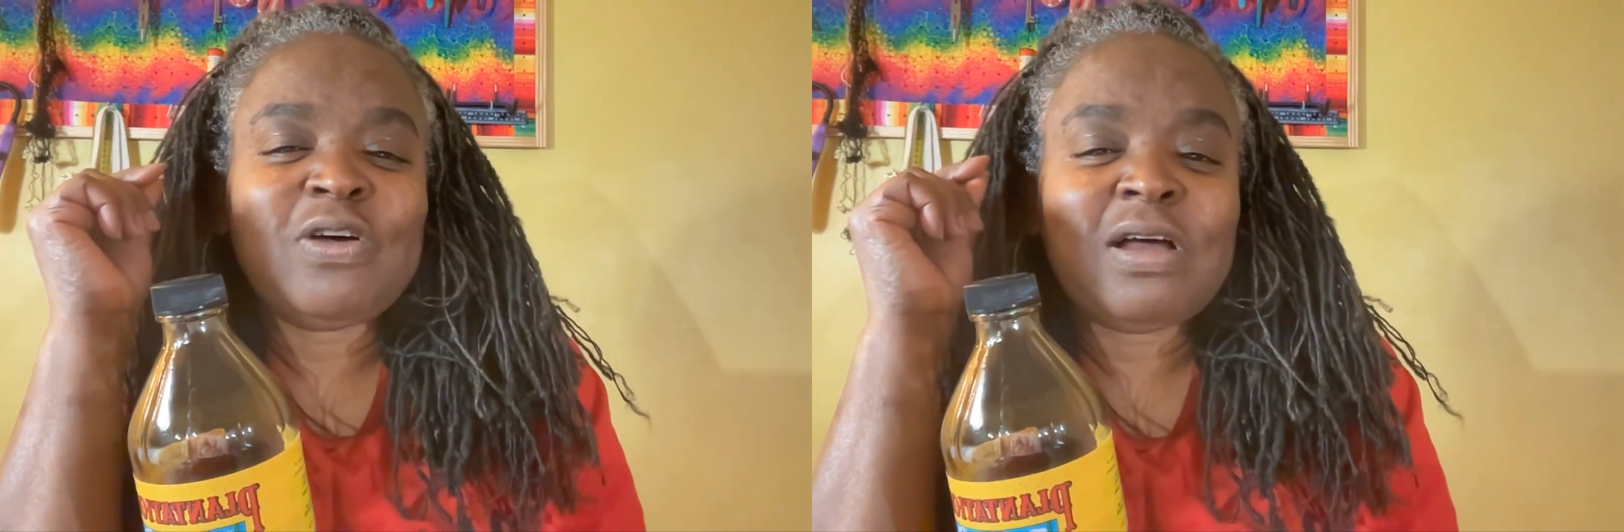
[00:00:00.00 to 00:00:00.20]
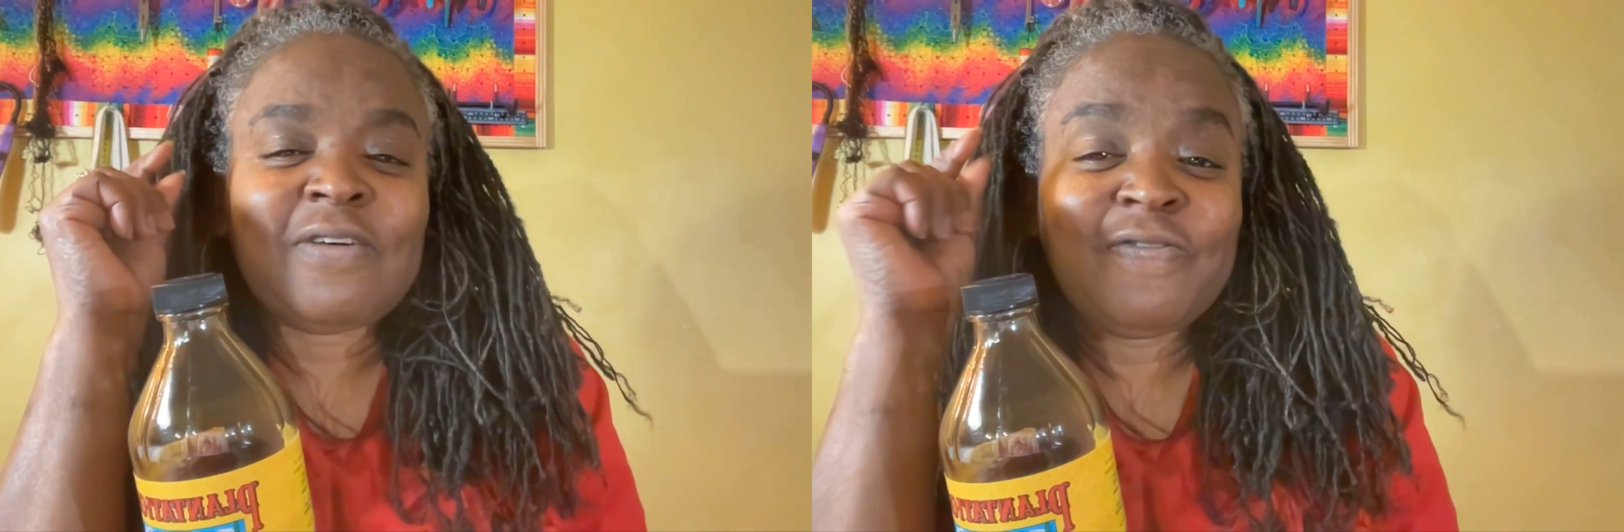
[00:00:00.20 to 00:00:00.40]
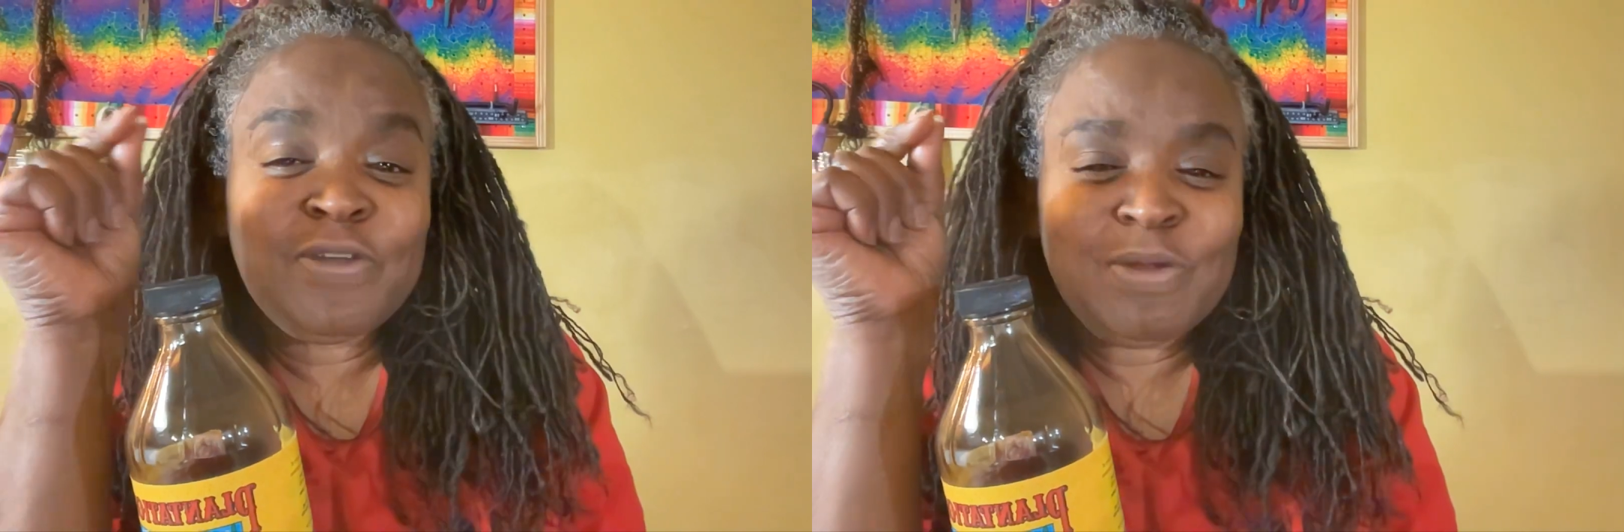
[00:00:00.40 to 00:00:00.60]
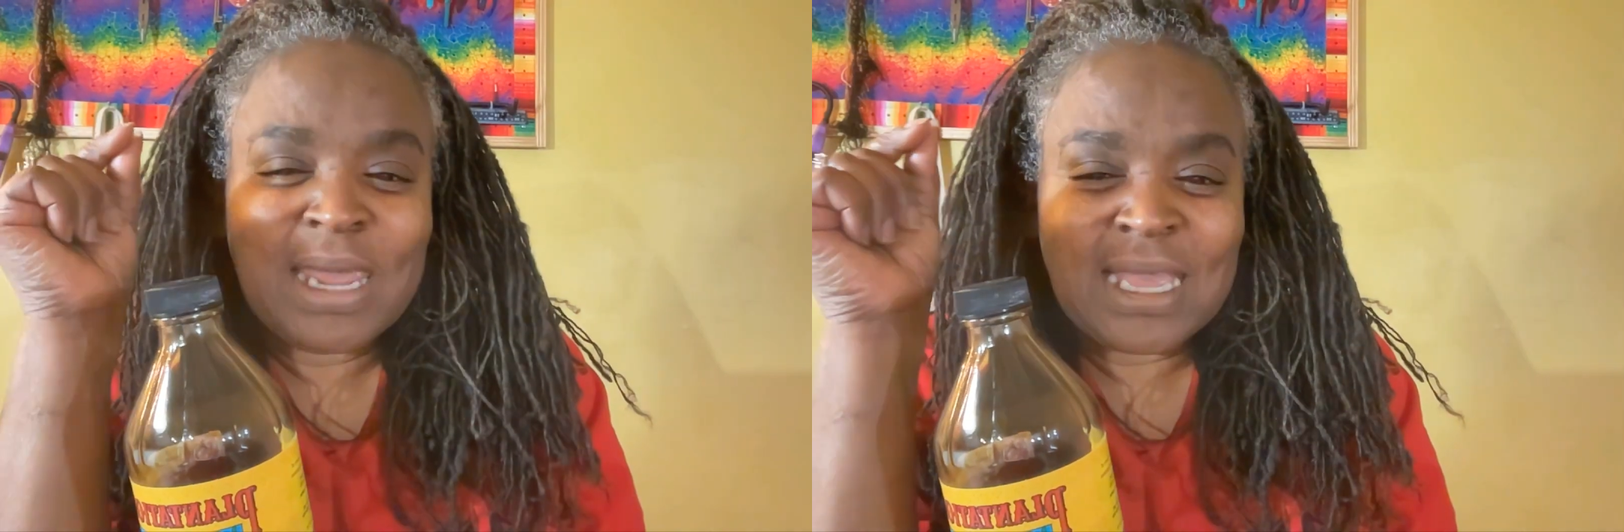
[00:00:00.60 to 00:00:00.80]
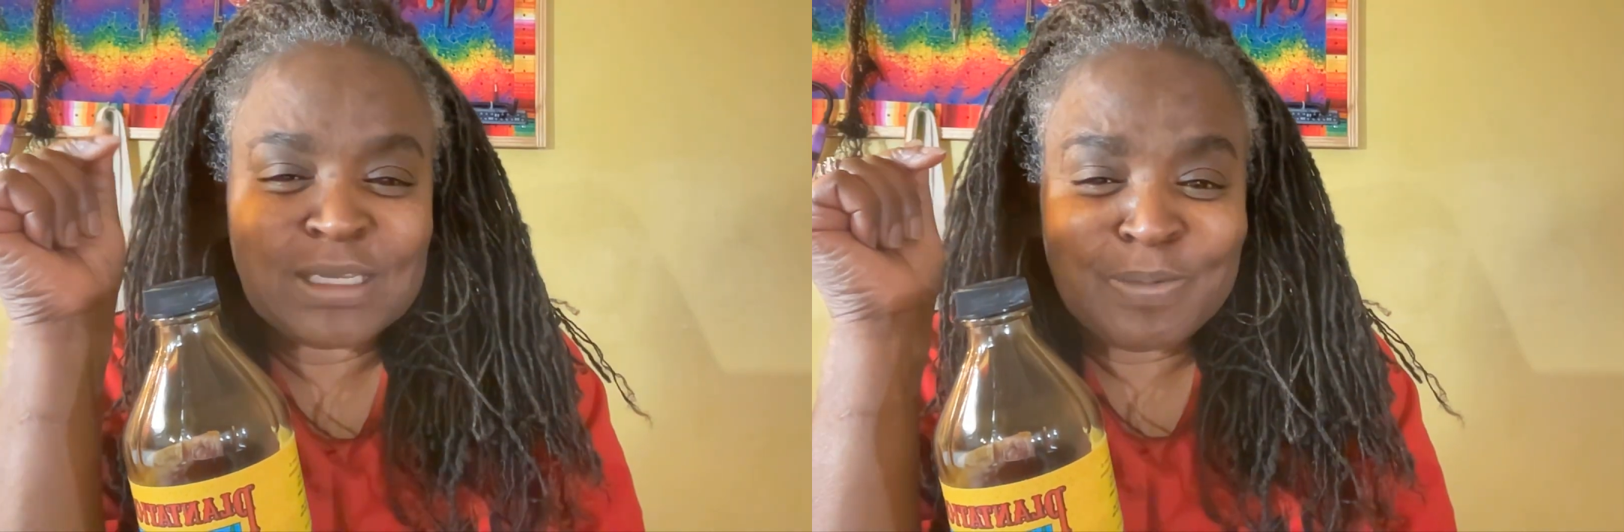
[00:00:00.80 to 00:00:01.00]
a few
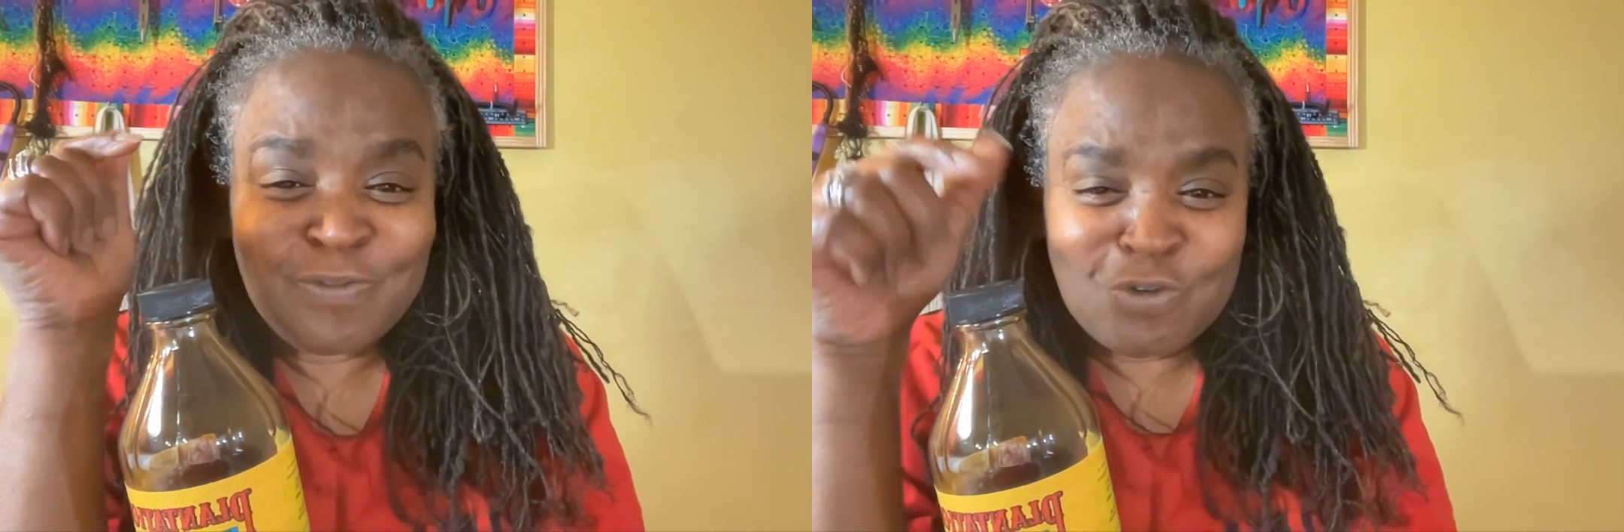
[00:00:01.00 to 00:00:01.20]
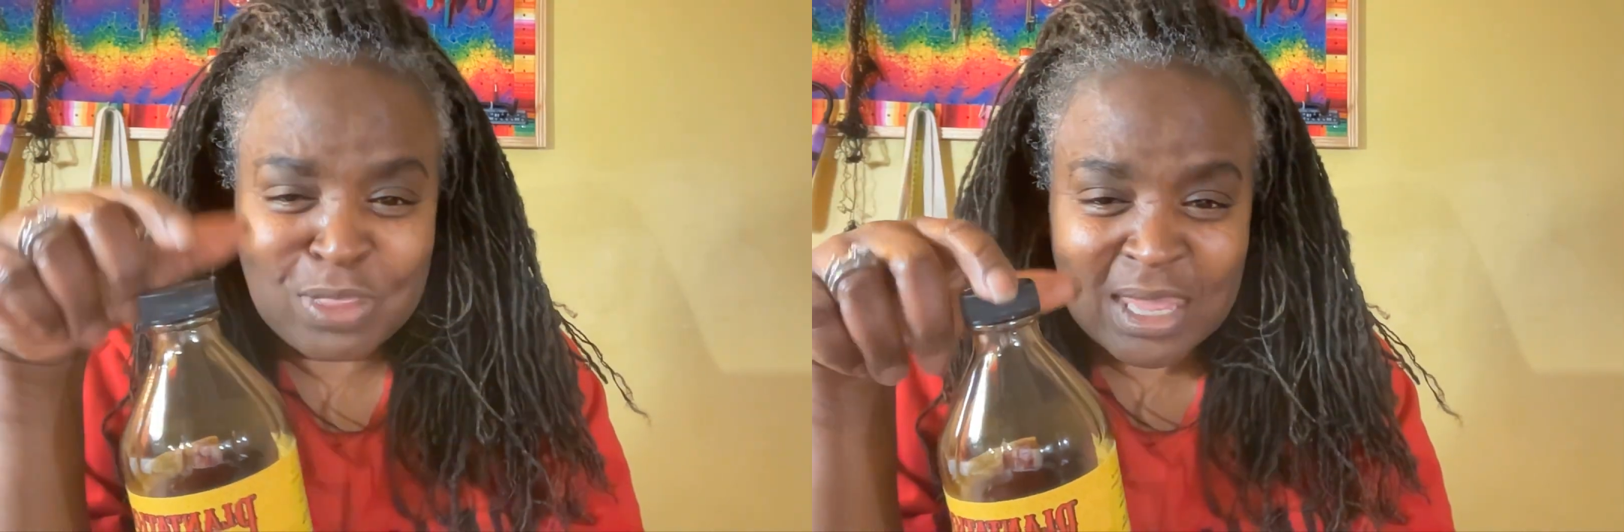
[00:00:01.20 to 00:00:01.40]
days before